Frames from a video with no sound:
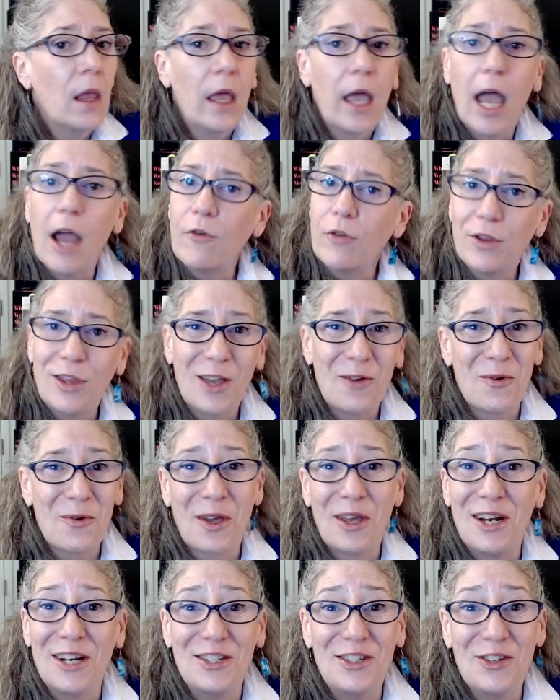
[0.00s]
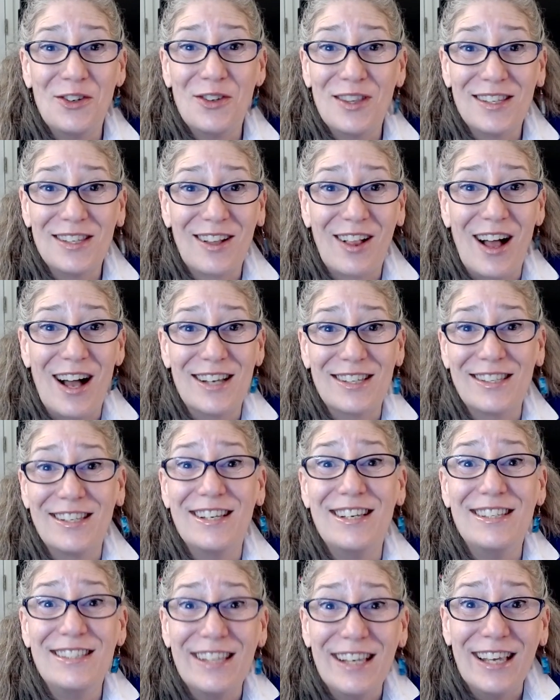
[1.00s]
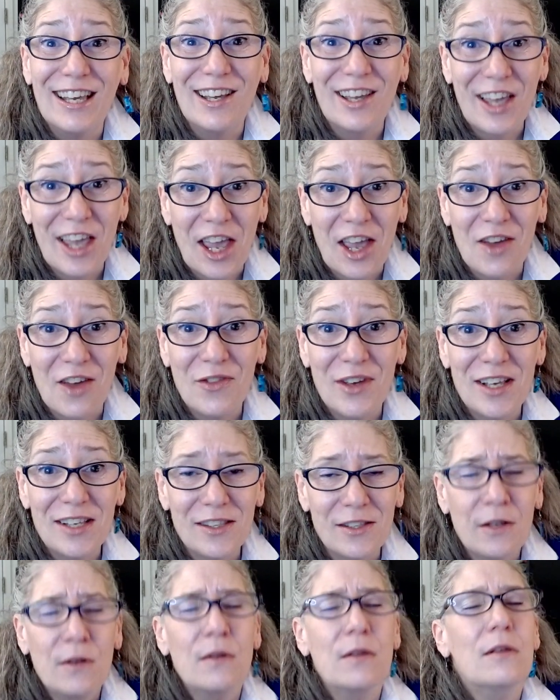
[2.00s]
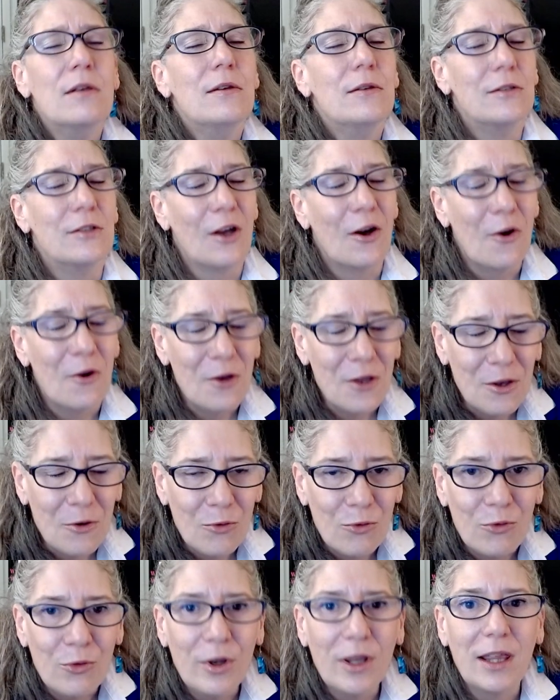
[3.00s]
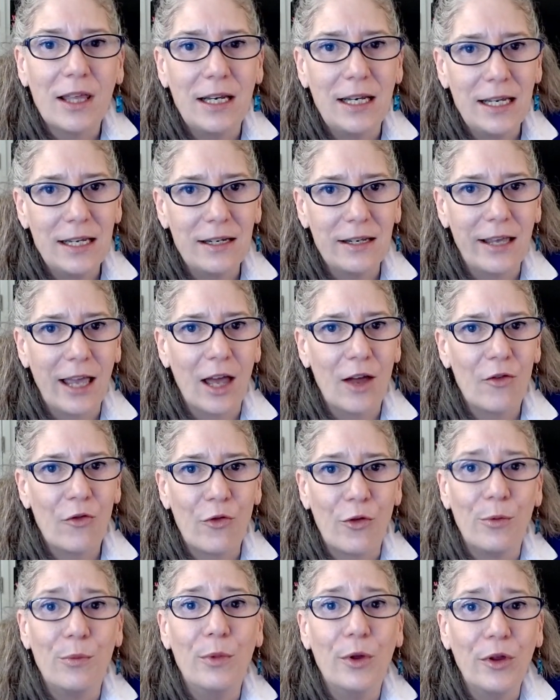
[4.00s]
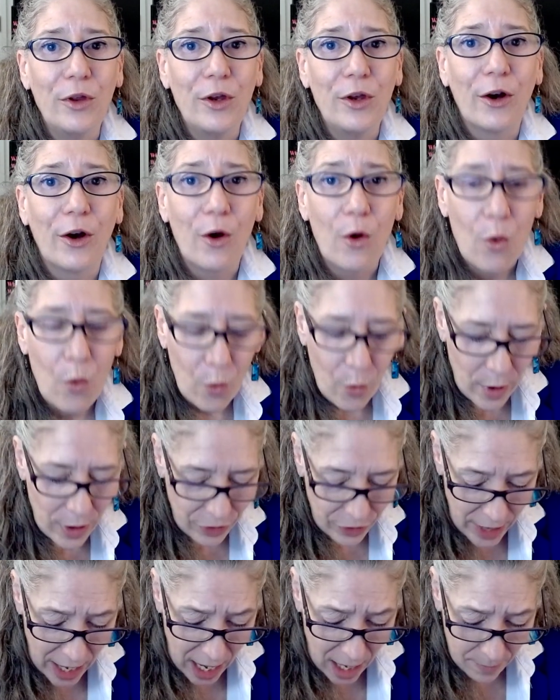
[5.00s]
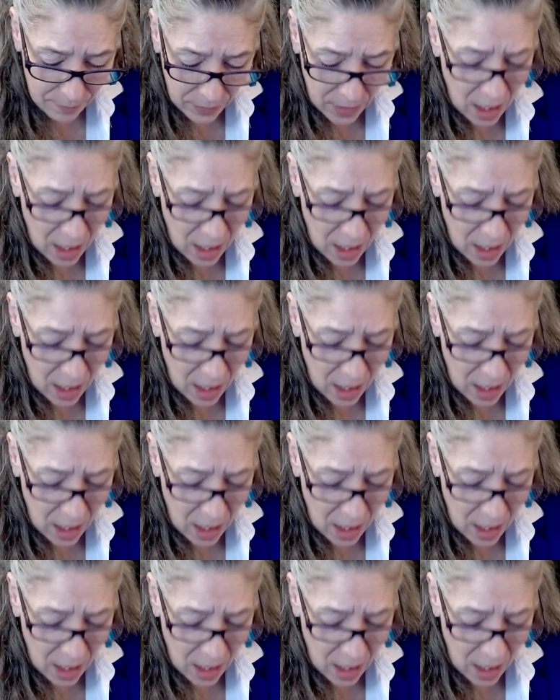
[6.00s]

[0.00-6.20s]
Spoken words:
Everything we're going to do in this class is in Canvas, so you really need to get familiar with that.